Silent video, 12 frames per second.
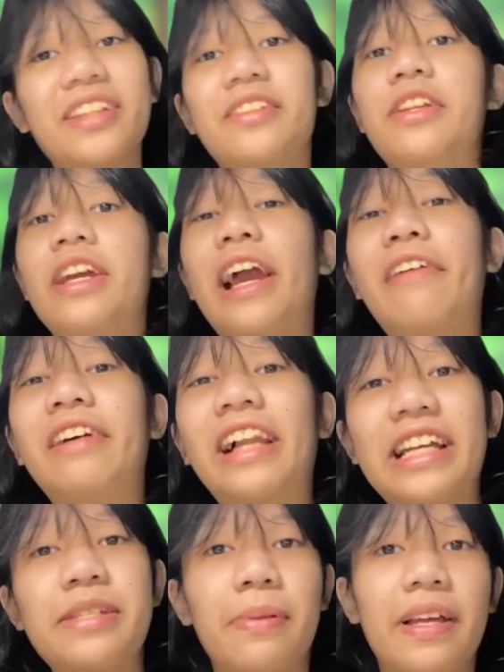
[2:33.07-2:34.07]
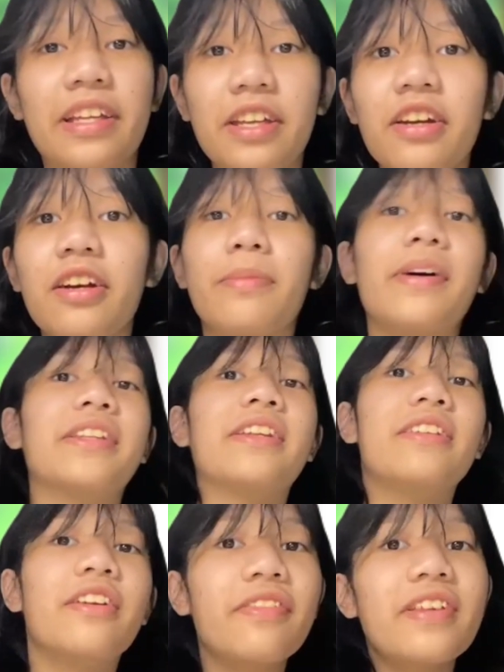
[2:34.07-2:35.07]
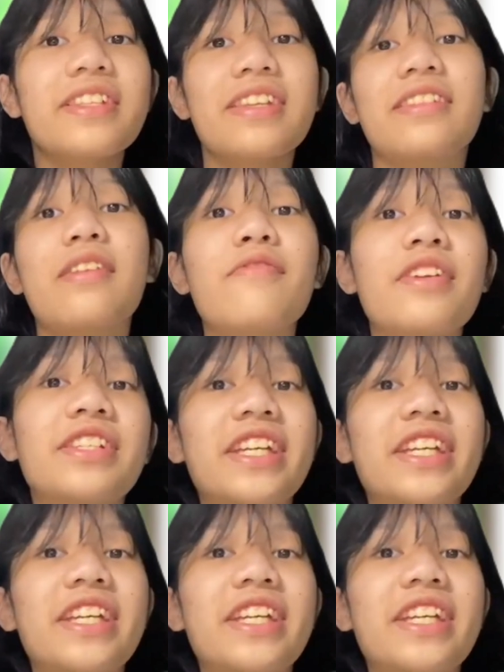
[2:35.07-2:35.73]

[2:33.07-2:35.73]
Today I will explain you about the nervous system, which